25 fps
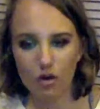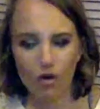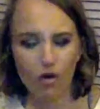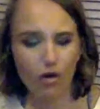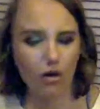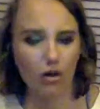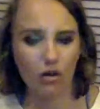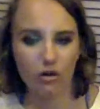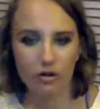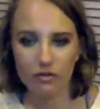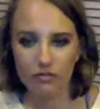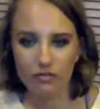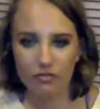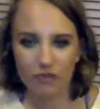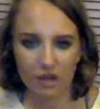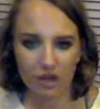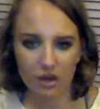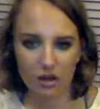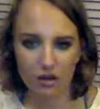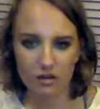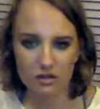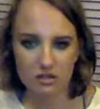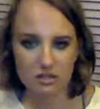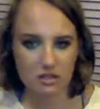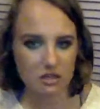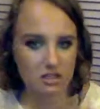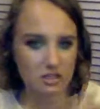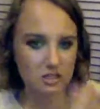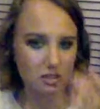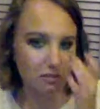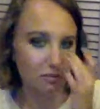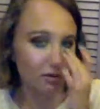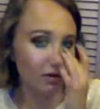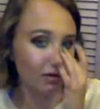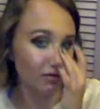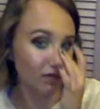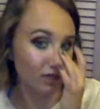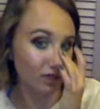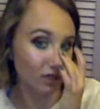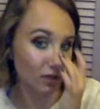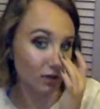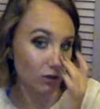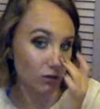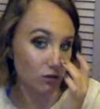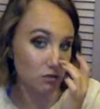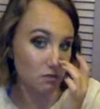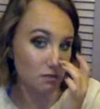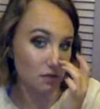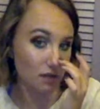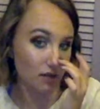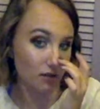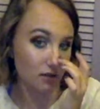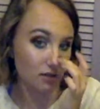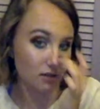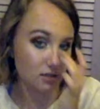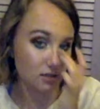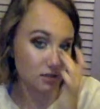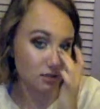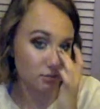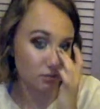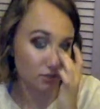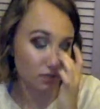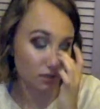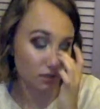all of my Anastasia Beverly Hills palettes to be,